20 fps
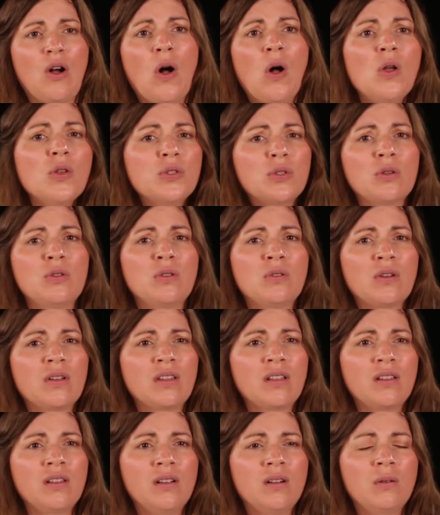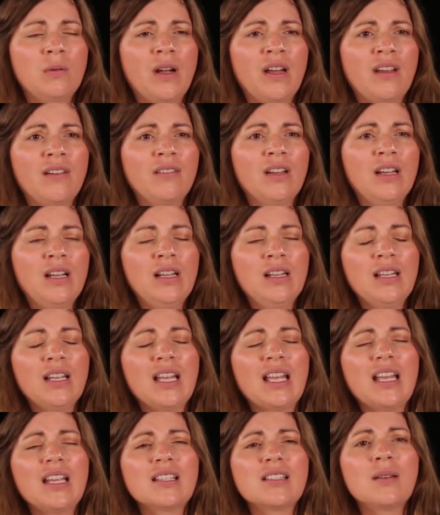also do it the legal way,
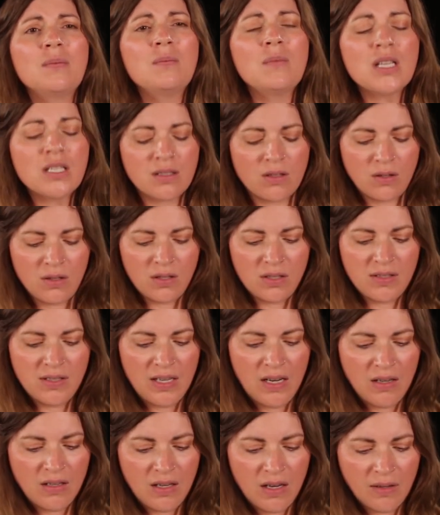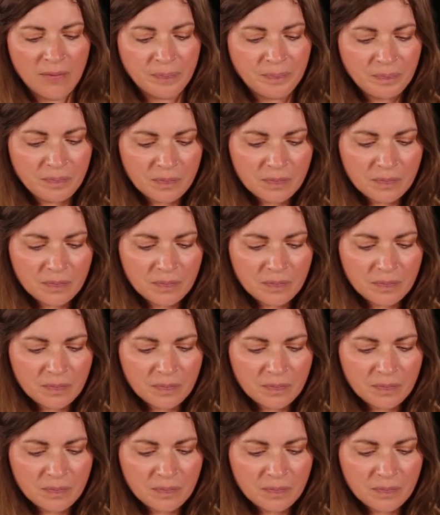is a misunderstanding.